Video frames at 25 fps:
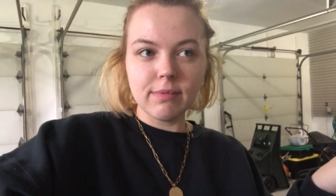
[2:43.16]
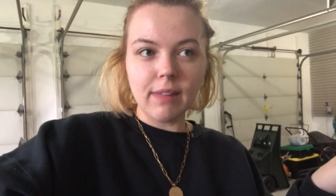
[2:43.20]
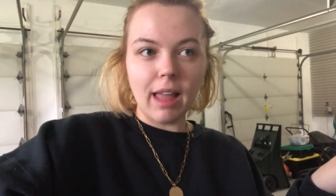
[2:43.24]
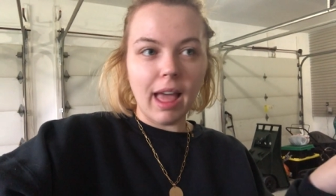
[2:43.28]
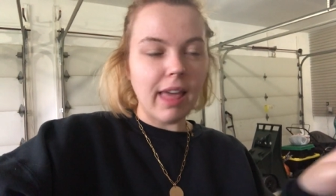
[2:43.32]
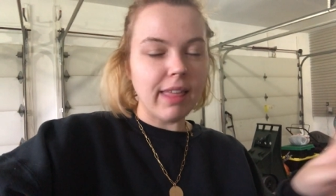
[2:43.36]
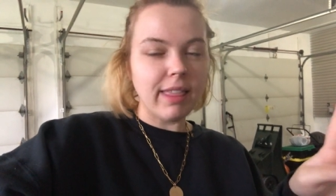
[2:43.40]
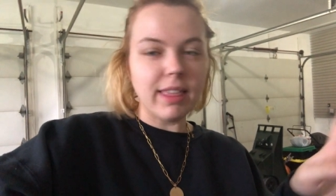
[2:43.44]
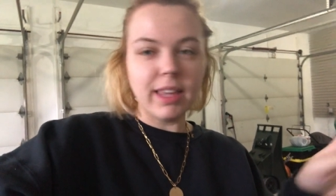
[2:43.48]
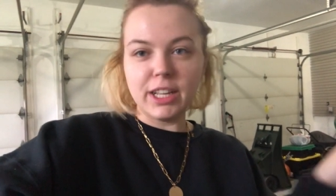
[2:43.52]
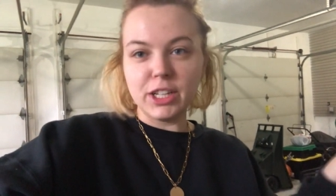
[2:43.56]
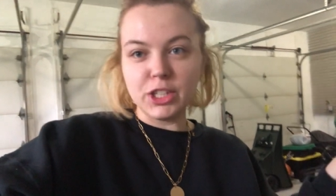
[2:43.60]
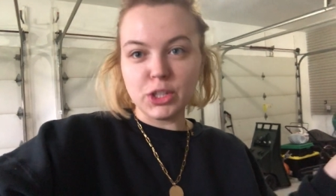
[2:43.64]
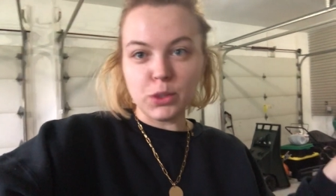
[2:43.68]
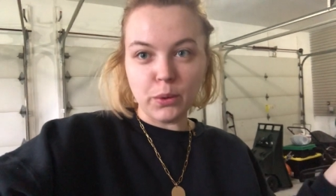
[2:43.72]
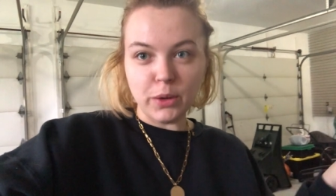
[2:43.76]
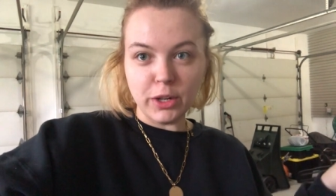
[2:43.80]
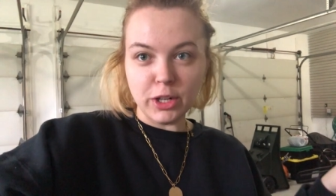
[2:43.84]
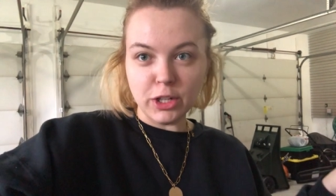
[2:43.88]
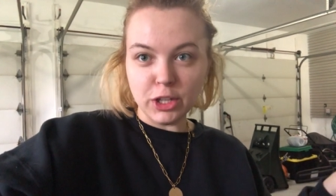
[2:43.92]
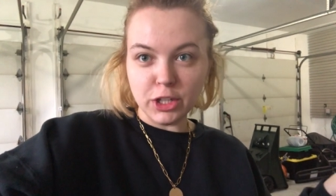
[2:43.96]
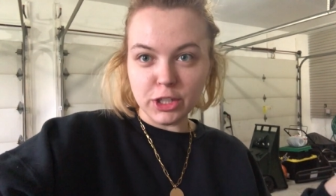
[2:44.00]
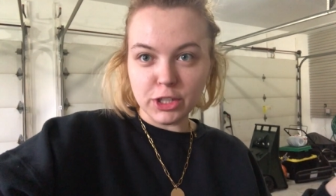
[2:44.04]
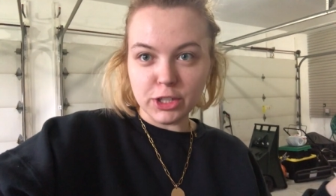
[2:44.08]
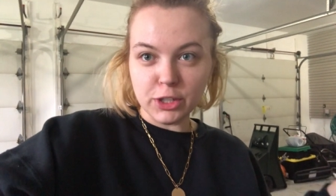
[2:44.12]
I think it's going to
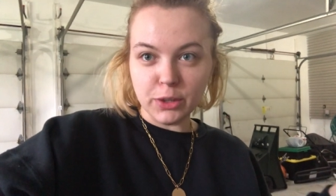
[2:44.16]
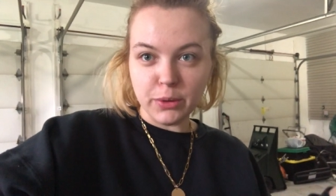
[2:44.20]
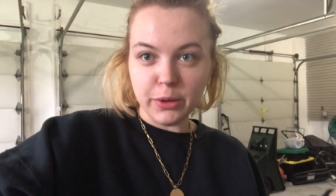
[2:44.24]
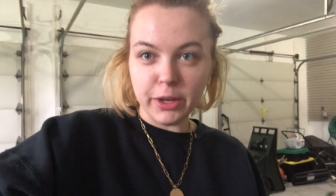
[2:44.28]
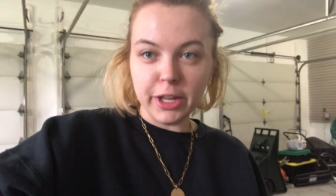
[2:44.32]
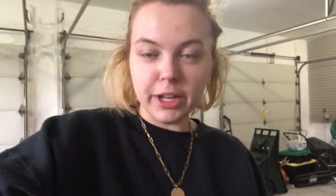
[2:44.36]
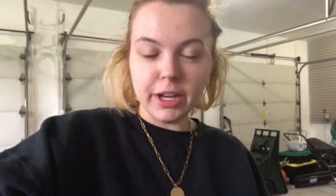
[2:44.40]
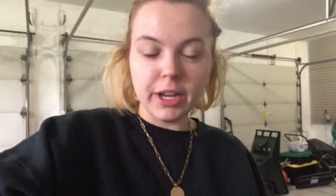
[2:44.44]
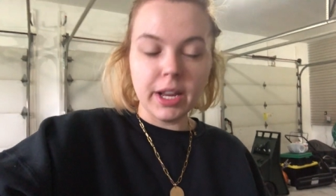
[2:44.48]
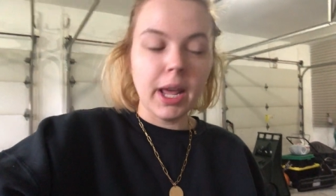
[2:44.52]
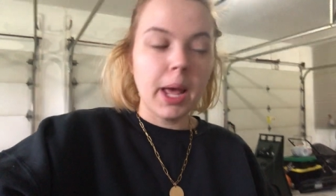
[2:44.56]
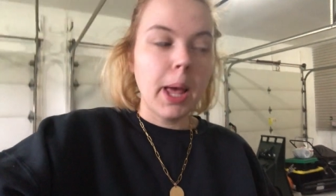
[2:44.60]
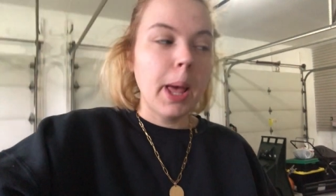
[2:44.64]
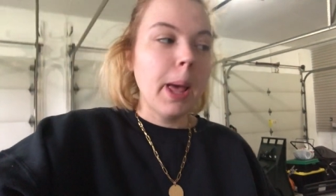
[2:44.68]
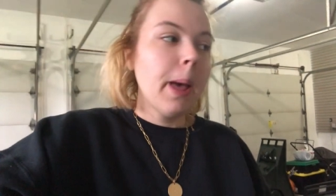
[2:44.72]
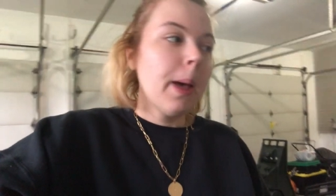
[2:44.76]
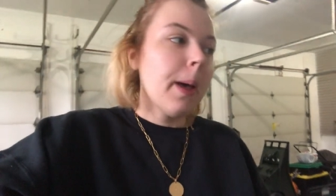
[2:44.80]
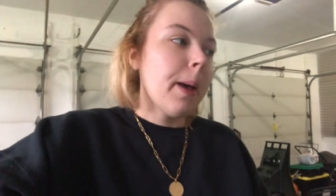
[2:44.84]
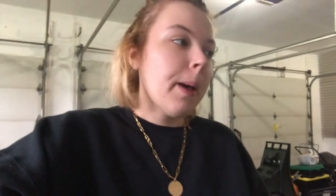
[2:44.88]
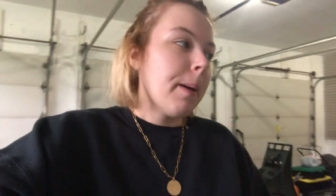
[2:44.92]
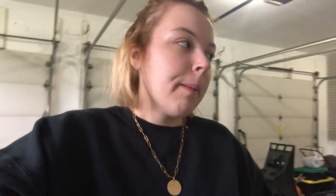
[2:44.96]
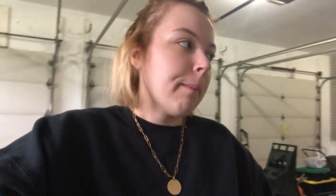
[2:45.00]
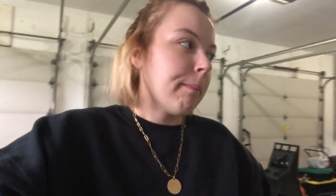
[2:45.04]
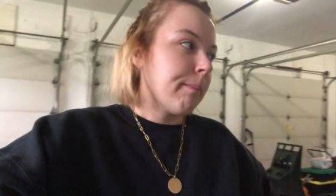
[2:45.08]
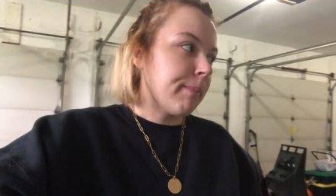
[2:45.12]
look so good.
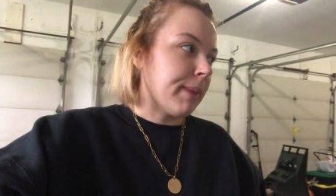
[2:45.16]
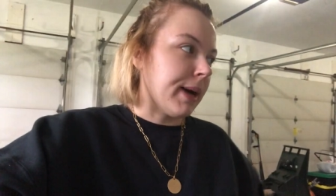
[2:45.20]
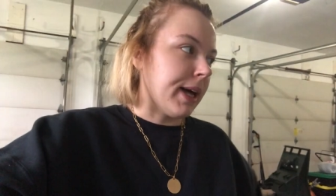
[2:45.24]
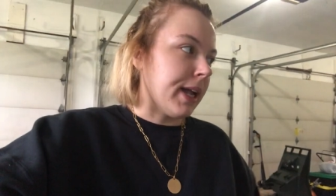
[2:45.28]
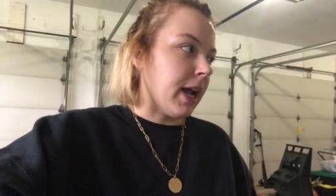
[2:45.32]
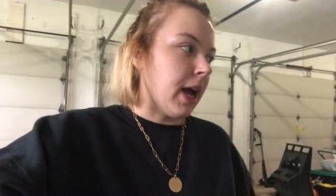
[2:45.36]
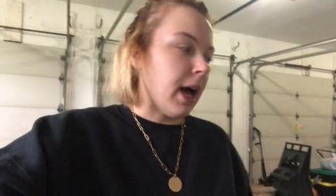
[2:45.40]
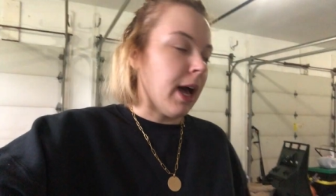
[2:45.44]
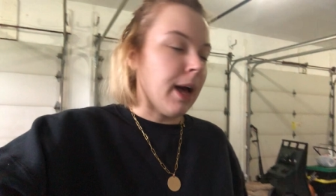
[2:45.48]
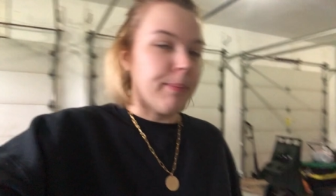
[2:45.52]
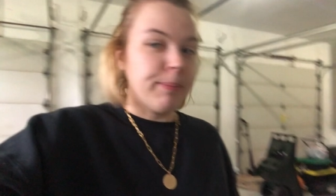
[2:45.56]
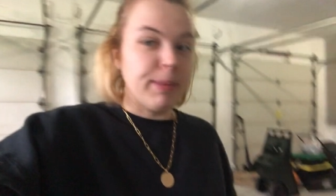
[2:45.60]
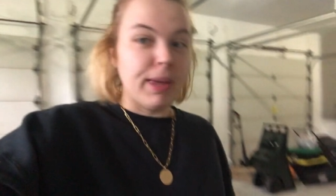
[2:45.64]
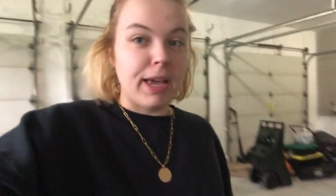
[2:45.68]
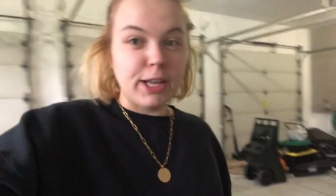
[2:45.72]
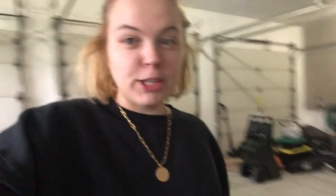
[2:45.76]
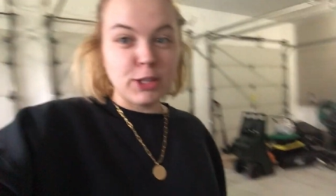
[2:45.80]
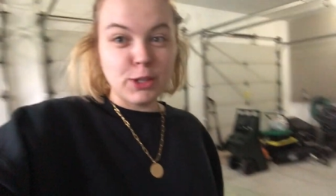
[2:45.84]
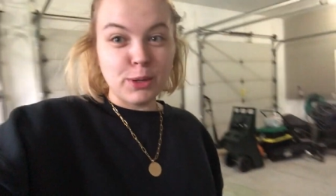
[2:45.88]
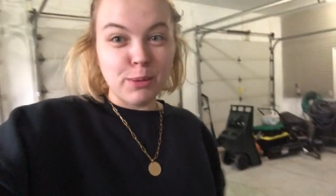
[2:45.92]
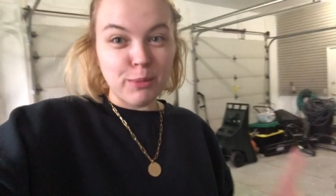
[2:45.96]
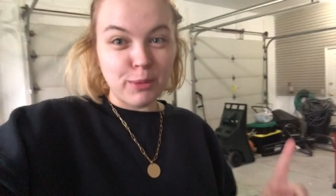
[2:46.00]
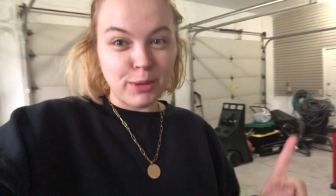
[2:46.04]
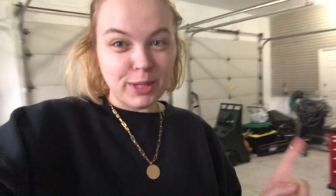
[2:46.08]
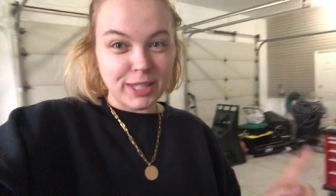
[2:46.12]
But yeah, so
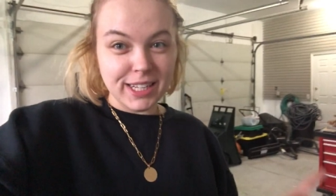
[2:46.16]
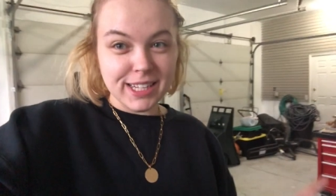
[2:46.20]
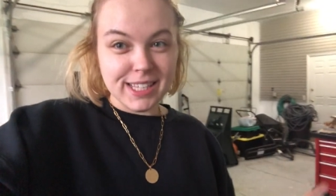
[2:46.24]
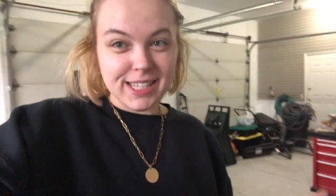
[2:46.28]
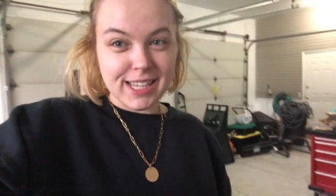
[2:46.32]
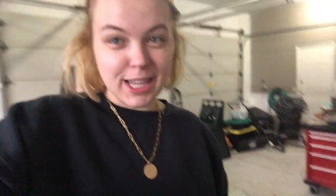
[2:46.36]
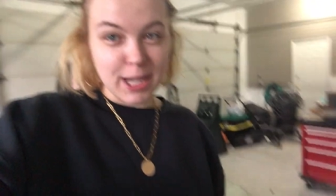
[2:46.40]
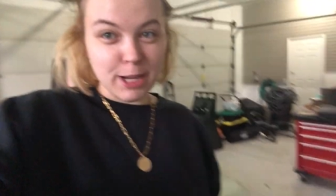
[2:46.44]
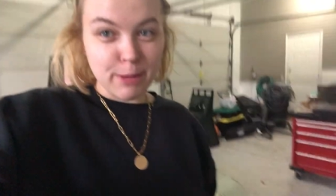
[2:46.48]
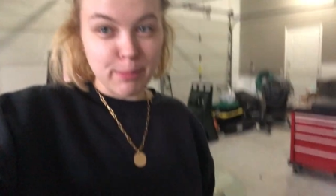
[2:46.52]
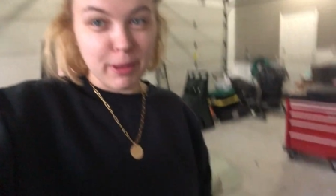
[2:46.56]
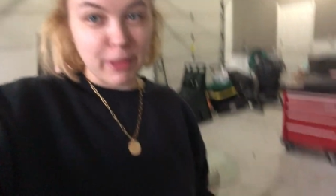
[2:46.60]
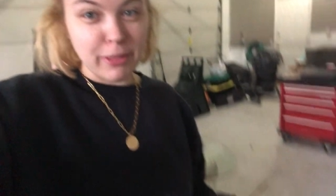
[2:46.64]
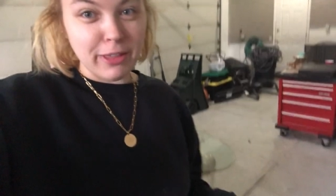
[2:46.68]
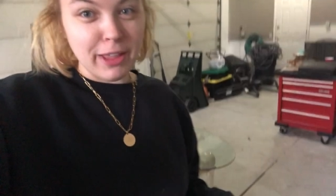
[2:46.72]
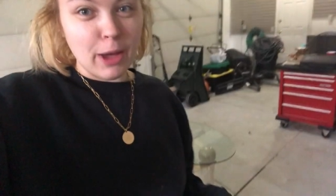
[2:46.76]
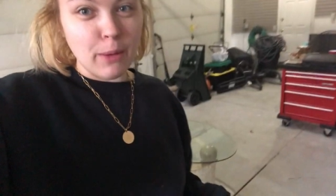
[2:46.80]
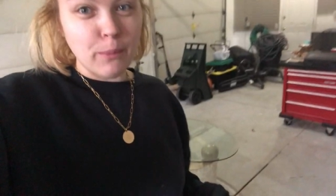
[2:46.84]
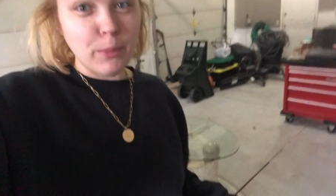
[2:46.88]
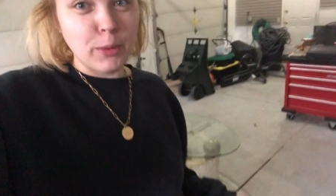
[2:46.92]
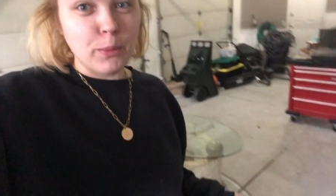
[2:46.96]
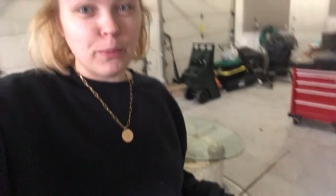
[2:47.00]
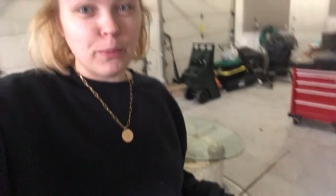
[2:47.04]
I'm really excited about that. We